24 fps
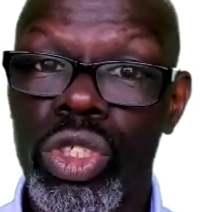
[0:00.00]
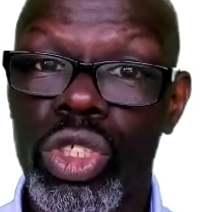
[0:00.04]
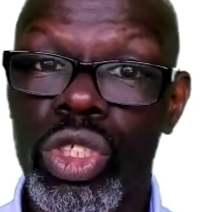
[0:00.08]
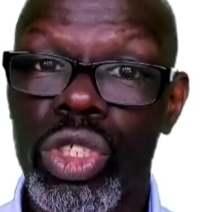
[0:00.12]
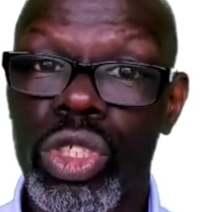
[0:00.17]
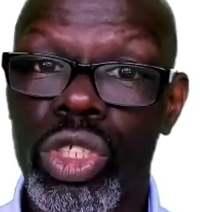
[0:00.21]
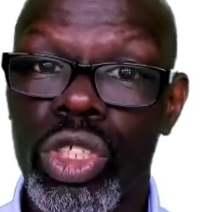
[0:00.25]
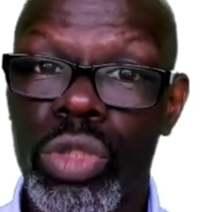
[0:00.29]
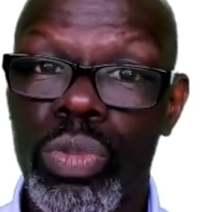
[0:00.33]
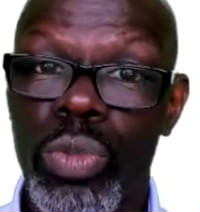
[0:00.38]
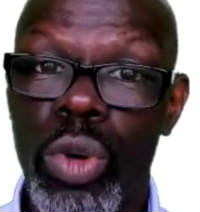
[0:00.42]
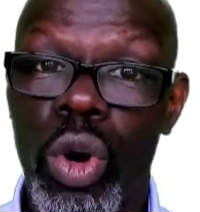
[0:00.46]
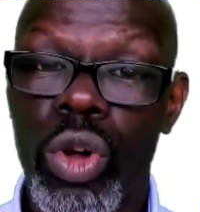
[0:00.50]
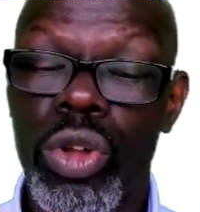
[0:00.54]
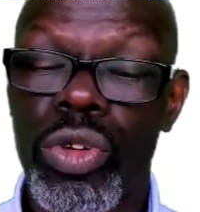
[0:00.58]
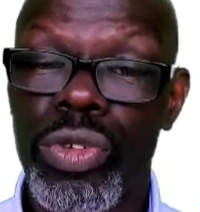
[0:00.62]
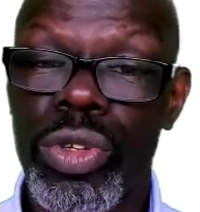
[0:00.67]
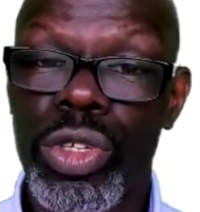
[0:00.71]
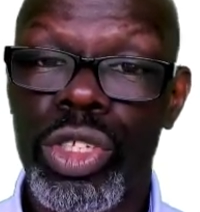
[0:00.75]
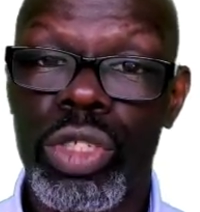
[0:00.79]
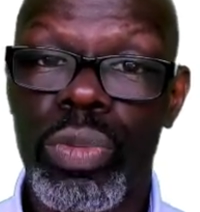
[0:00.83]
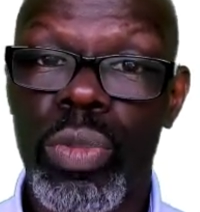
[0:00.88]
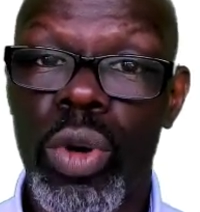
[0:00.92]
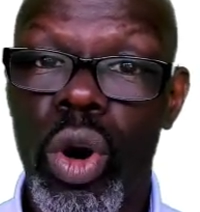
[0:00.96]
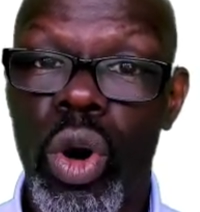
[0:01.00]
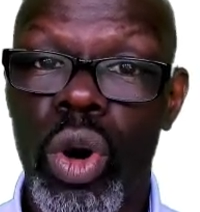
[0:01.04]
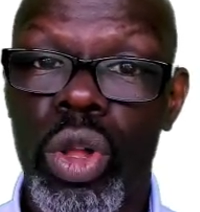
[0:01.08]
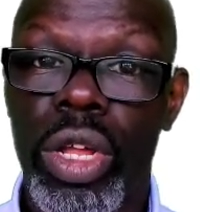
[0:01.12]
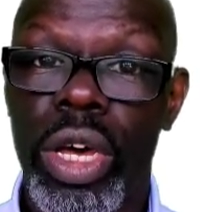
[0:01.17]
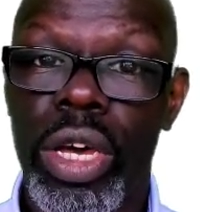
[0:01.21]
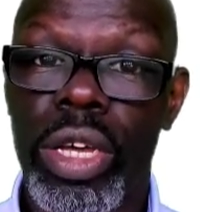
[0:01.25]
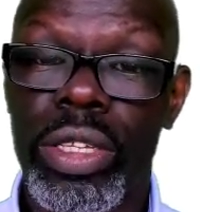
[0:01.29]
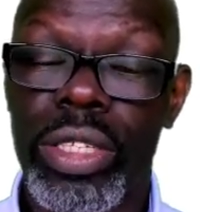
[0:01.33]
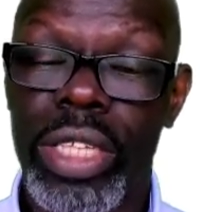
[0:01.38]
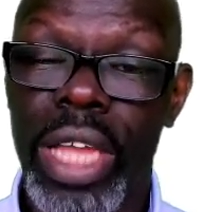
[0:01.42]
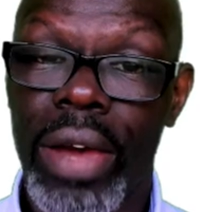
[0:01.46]
smaller and
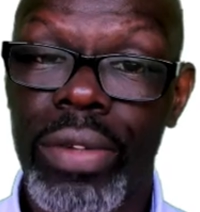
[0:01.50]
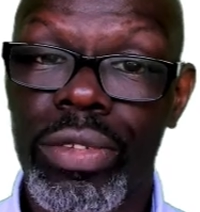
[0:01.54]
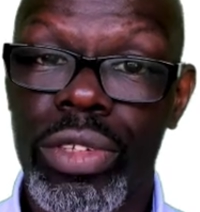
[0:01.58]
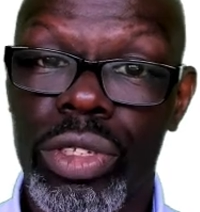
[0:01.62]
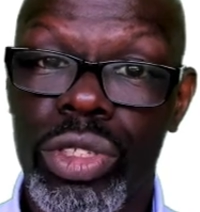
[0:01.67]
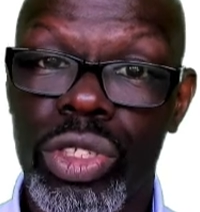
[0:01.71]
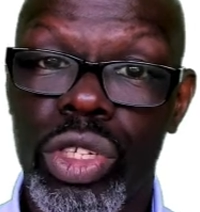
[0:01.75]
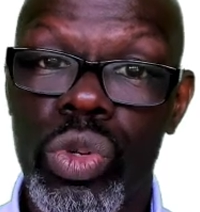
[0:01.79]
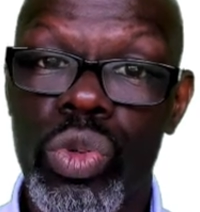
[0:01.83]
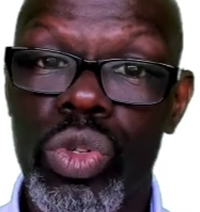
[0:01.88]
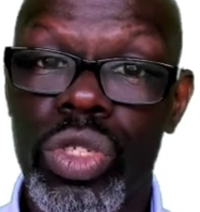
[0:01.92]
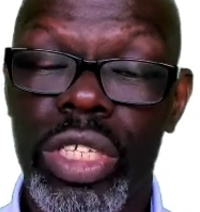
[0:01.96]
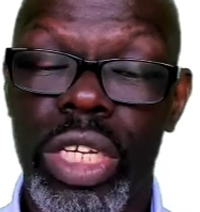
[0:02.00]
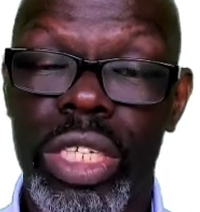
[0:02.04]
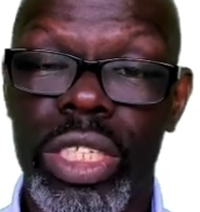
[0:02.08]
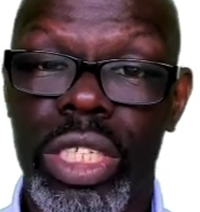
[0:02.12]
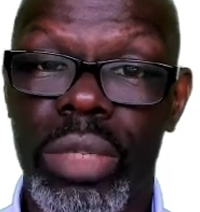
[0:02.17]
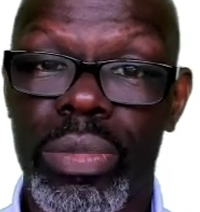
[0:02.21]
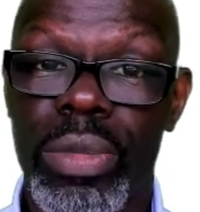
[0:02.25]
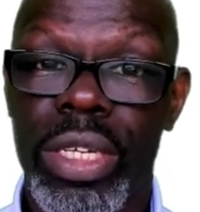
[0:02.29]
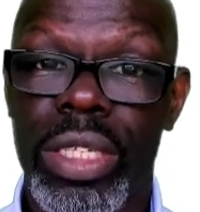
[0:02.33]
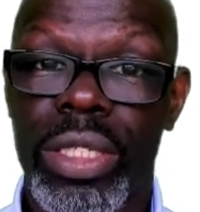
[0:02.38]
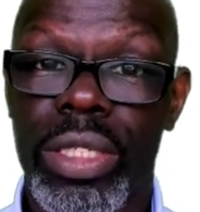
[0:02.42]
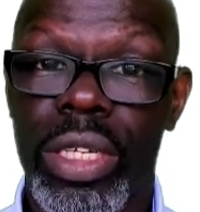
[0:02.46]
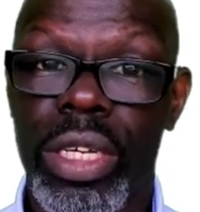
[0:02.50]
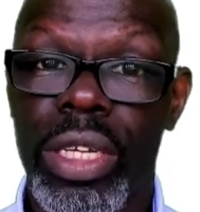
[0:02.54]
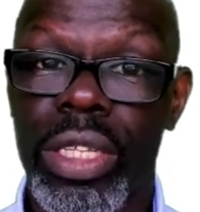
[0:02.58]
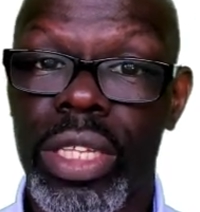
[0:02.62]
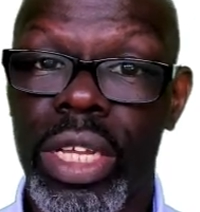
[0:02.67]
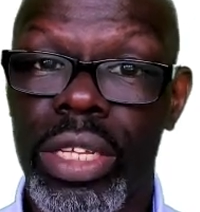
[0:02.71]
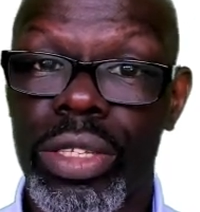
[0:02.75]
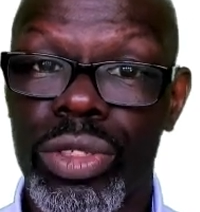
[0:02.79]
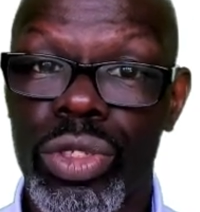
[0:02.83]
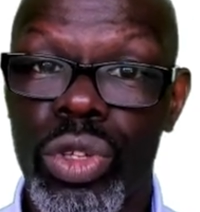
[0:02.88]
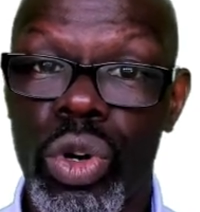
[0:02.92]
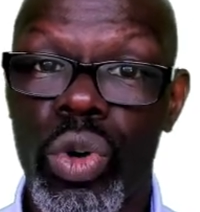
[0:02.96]
smaller, down to 2 centimeter,
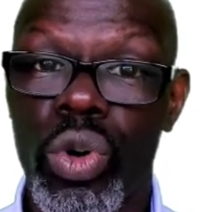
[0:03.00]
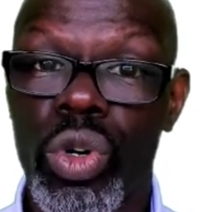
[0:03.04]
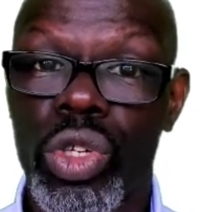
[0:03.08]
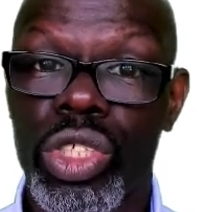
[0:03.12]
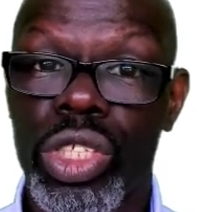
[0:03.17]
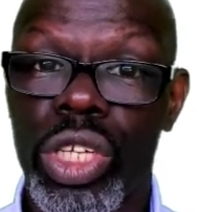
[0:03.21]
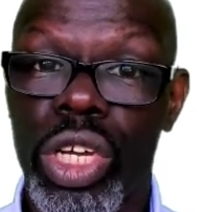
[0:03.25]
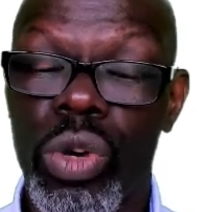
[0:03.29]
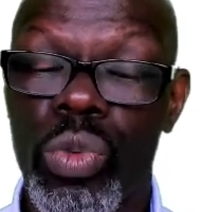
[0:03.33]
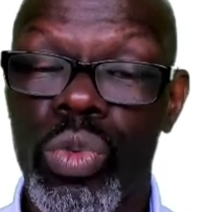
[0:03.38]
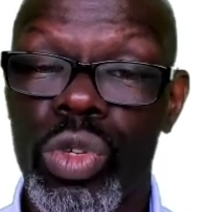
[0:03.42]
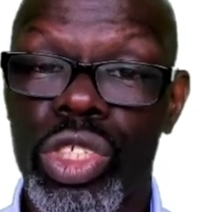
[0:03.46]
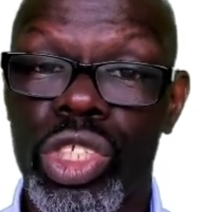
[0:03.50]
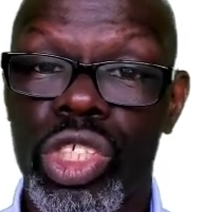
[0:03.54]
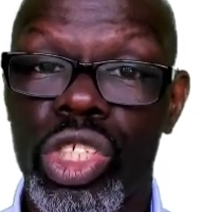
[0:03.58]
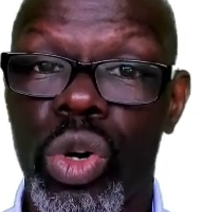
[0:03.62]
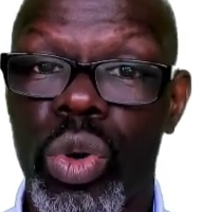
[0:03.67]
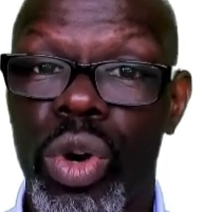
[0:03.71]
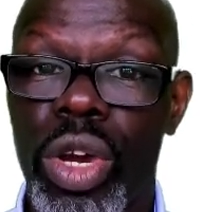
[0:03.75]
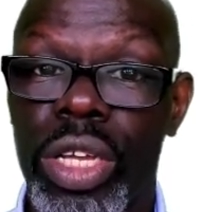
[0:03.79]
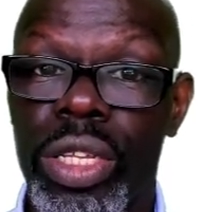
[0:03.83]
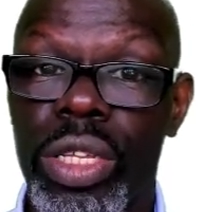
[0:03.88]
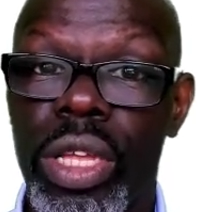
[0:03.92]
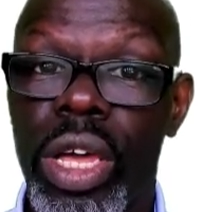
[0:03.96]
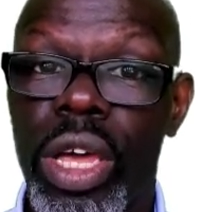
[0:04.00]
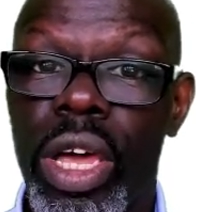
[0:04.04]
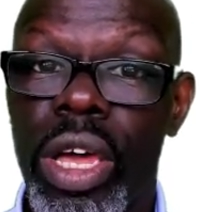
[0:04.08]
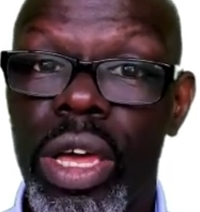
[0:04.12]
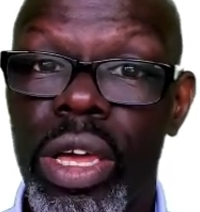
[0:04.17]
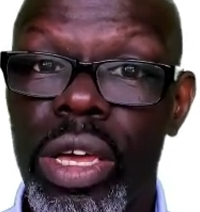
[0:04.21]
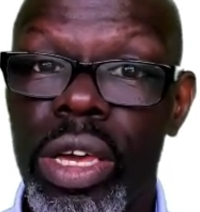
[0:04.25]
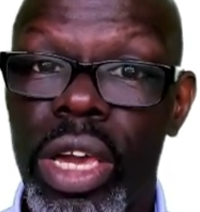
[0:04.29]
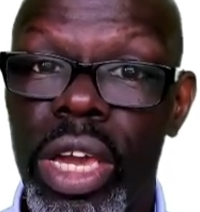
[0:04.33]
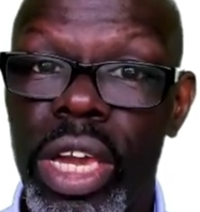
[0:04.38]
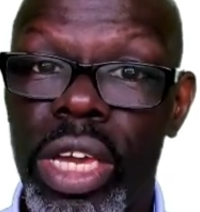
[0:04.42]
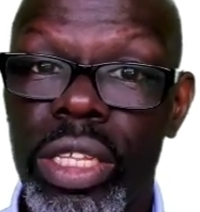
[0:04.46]
then dorsha was showing
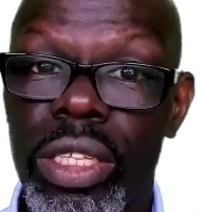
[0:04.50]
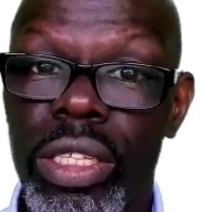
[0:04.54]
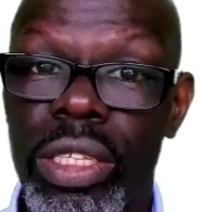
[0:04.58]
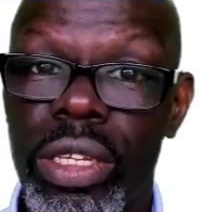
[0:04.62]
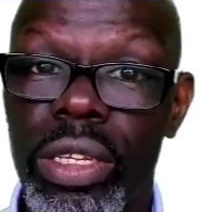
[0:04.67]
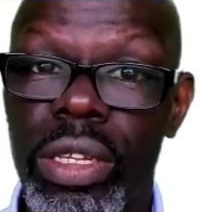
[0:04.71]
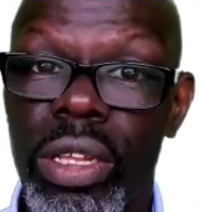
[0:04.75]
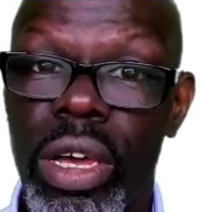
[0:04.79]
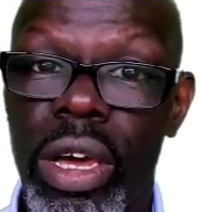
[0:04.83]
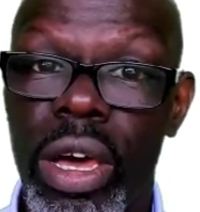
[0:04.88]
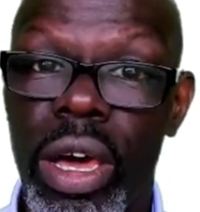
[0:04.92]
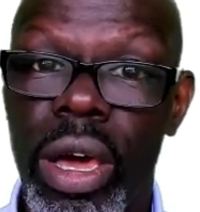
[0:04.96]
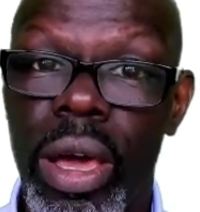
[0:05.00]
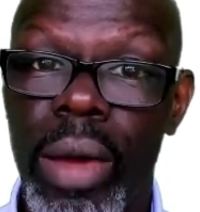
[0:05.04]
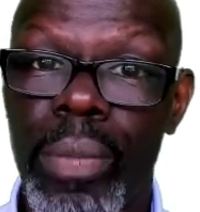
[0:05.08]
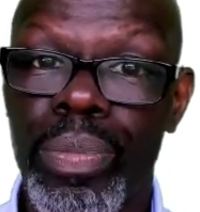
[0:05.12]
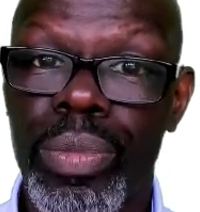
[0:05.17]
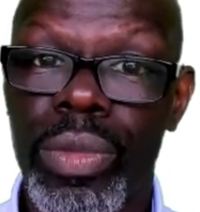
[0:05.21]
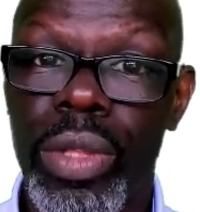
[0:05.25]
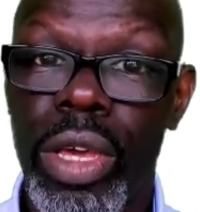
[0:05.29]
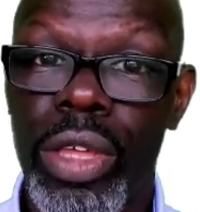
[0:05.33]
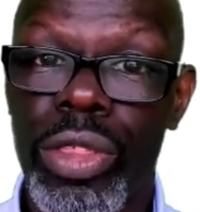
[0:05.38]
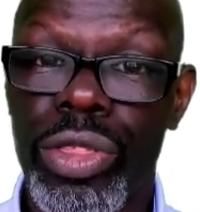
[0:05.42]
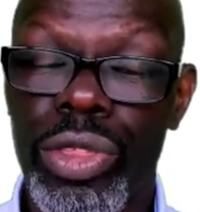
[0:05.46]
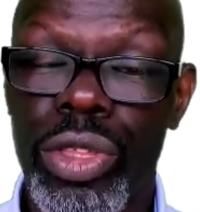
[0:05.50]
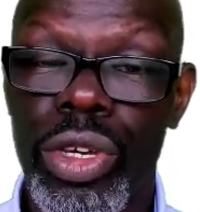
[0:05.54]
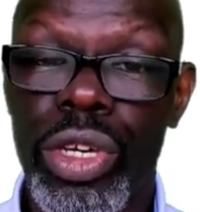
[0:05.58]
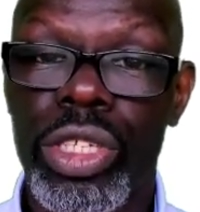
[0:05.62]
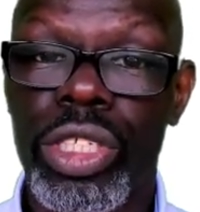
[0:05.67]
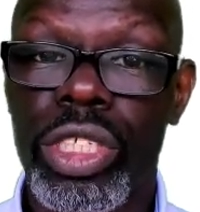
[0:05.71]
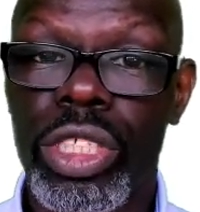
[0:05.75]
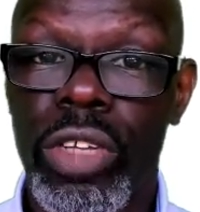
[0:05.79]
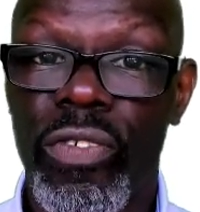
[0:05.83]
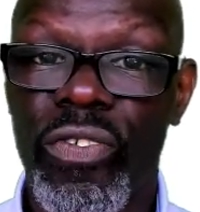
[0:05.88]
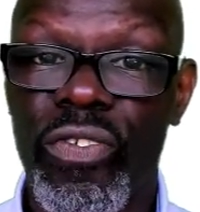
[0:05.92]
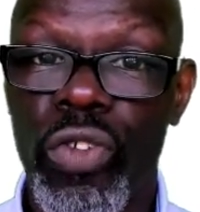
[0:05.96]
in a
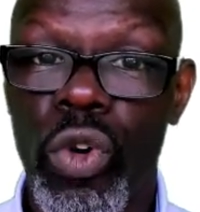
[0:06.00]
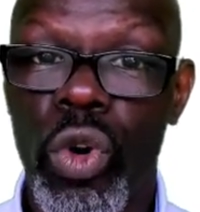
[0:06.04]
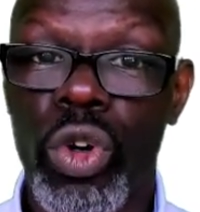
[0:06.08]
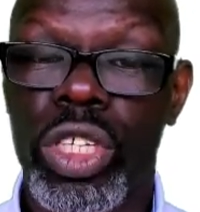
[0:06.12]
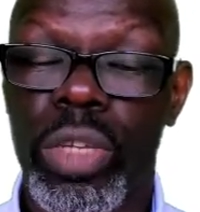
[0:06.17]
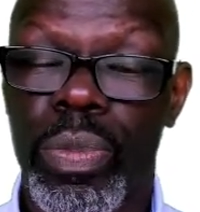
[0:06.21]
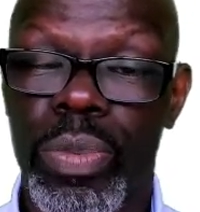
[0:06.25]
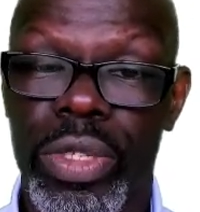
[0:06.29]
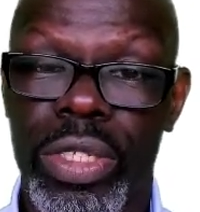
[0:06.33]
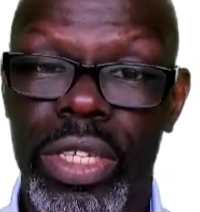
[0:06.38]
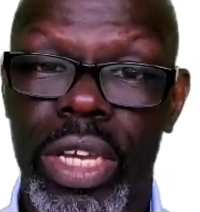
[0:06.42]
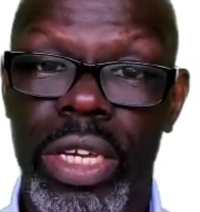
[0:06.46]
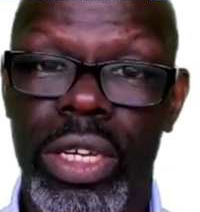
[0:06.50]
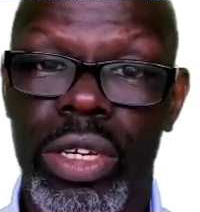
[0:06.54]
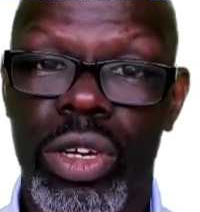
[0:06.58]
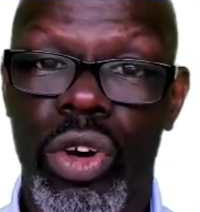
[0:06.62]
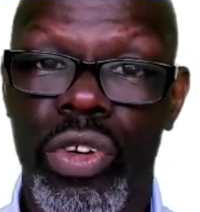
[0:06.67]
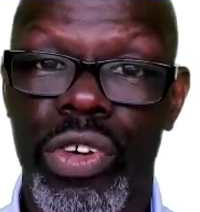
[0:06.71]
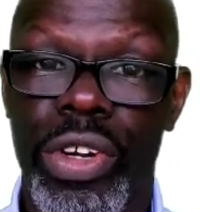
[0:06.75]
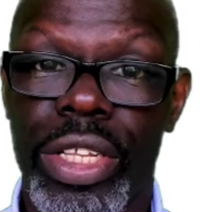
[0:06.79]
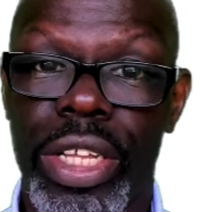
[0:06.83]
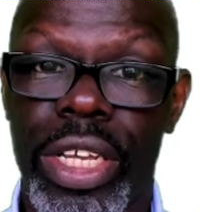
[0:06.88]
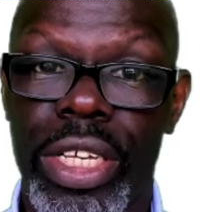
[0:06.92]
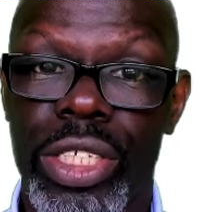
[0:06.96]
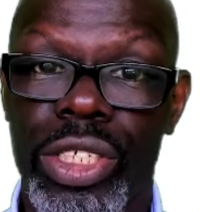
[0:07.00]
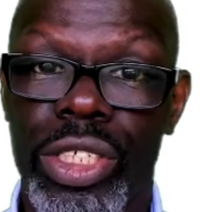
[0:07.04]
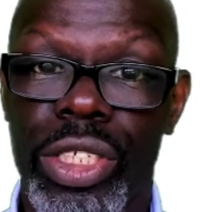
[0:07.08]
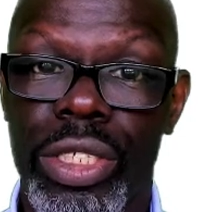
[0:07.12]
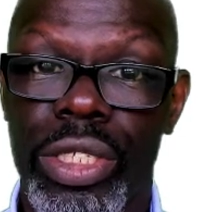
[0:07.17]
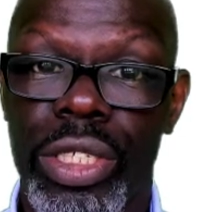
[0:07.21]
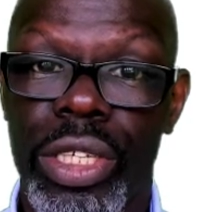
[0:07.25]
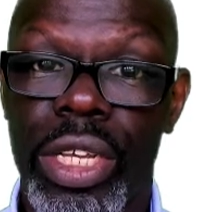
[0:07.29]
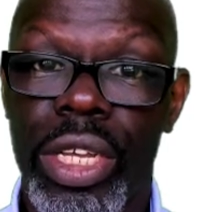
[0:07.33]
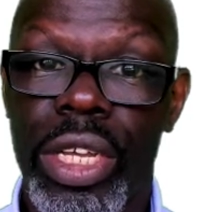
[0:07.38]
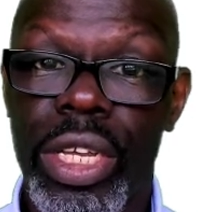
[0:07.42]
30 to 40% correlation.